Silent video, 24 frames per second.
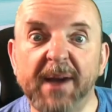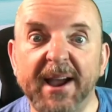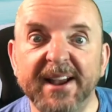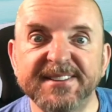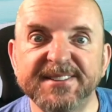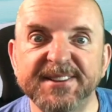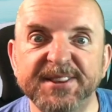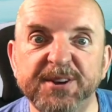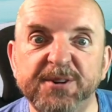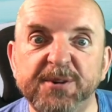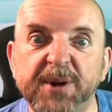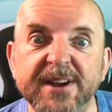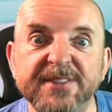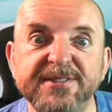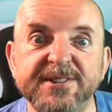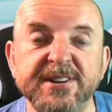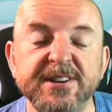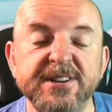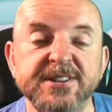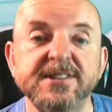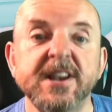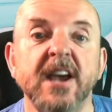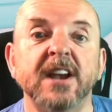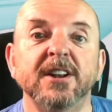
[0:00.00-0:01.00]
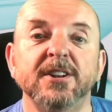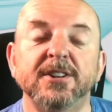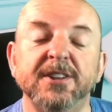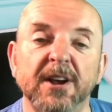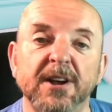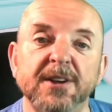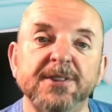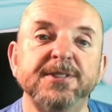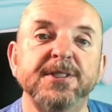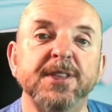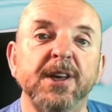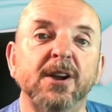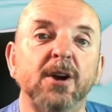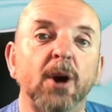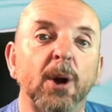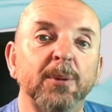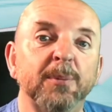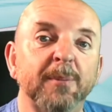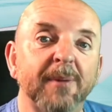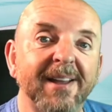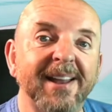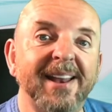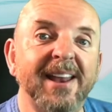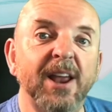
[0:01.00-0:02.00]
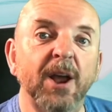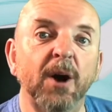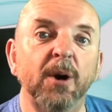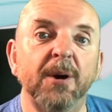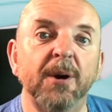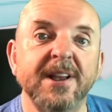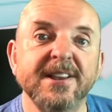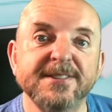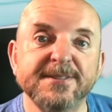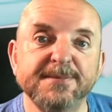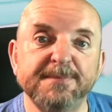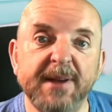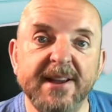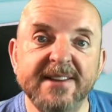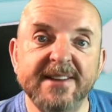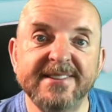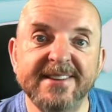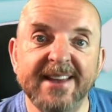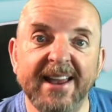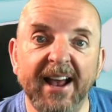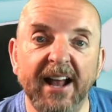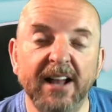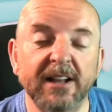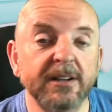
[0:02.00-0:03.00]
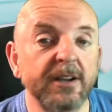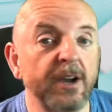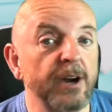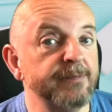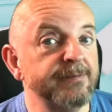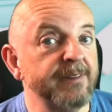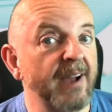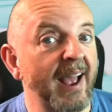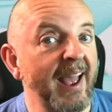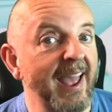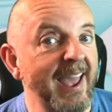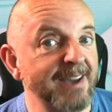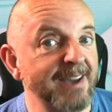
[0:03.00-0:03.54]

back to the questions. Does the Convenio Especial cover